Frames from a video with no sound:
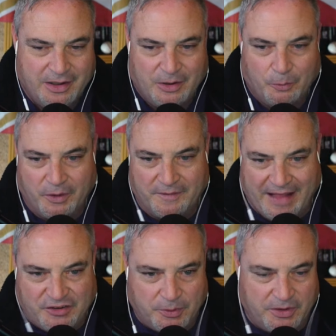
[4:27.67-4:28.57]
Well,
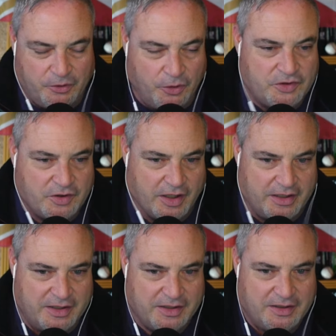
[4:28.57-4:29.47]
that's what it looks like.
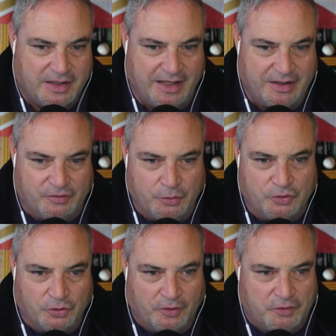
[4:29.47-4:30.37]
And if
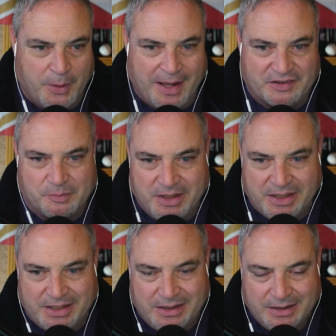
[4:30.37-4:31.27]
you ask
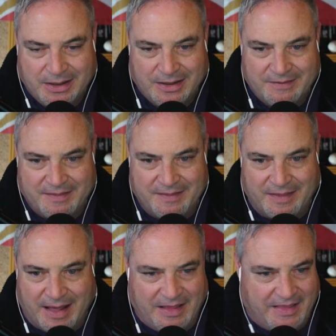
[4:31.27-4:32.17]
me,
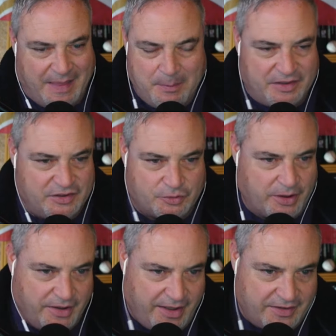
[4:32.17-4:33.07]
that means Trey
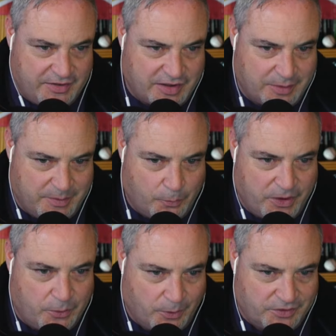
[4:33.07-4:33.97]
Lance is going to be the
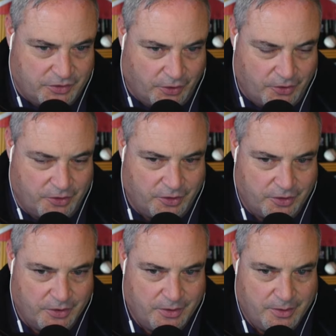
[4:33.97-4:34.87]
week one starter.
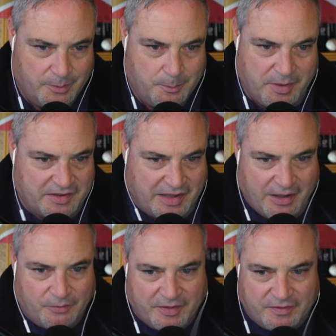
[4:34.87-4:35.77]
Because I
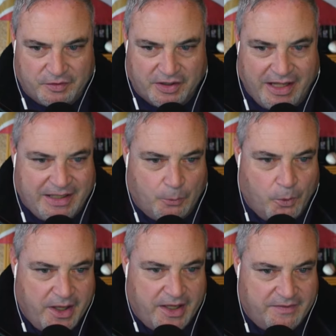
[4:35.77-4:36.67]
don't think there's any
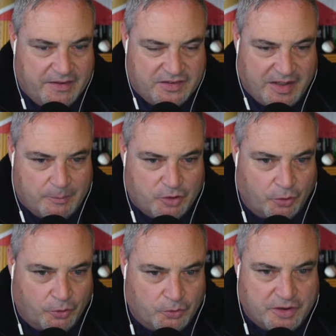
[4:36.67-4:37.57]
way that Sam
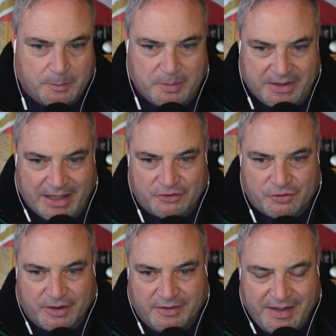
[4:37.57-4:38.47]
Darnold could beat out
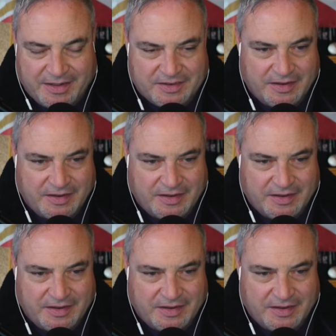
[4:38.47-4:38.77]
Trey Lance.